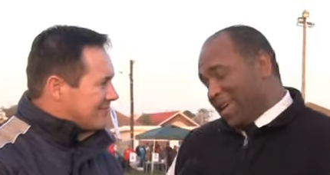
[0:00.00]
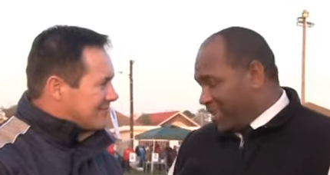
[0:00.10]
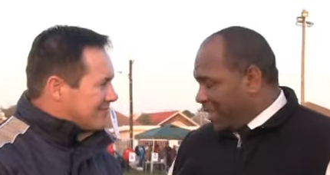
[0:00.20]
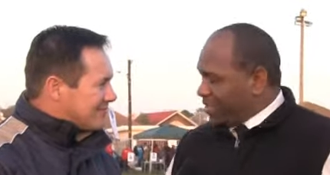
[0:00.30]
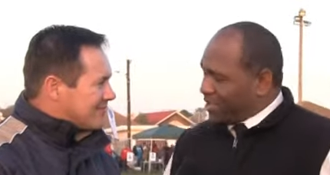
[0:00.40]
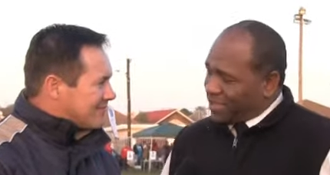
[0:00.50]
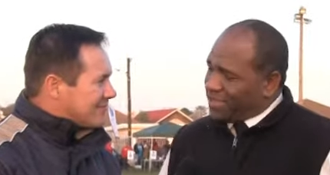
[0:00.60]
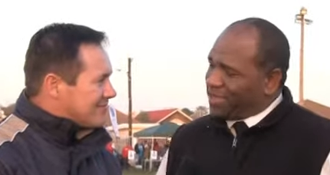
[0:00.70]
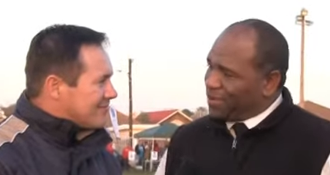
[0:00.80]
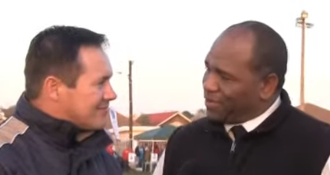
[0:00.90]
Speaker 1: and as I've said
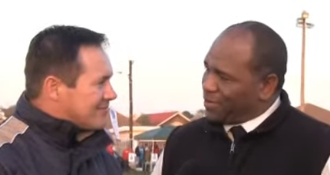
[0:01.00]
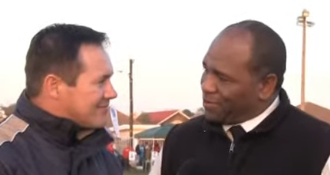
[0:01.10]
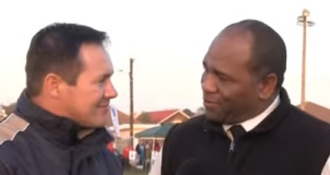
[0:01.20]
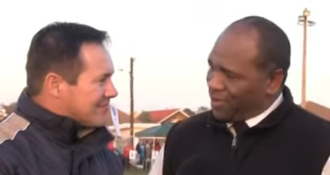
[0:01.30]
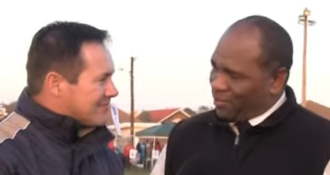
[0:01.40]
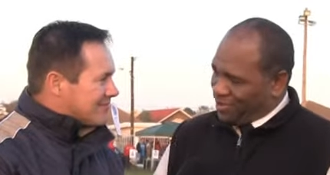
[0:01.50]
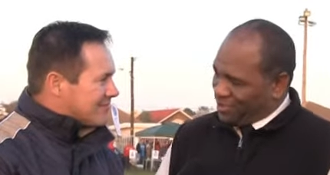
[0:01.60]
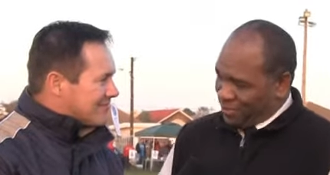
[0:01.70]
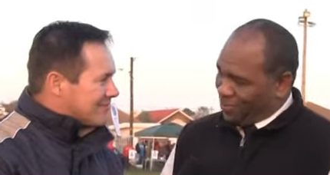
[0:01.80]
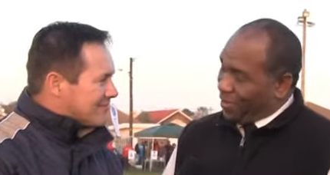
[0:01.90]
earlier,
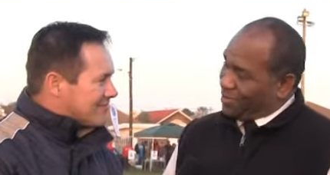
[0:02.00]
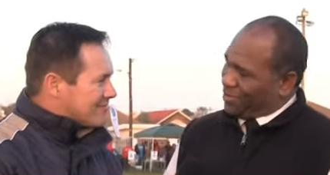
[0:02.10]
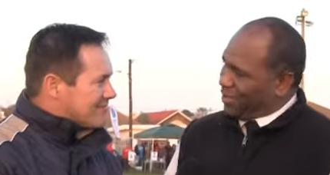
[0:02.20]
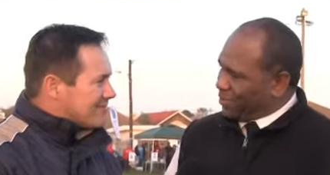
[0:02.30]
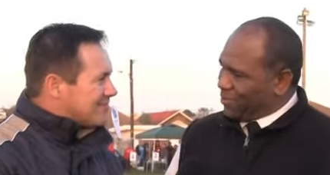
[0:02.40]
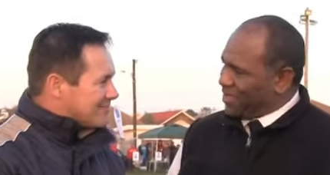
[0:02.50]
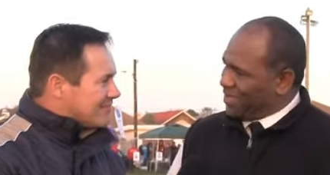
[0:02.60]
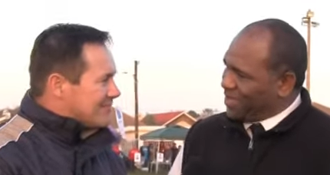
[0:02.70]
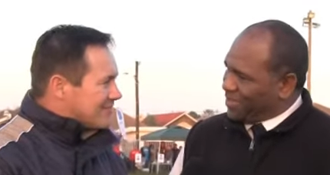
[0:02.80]
UWC didn't want to take the win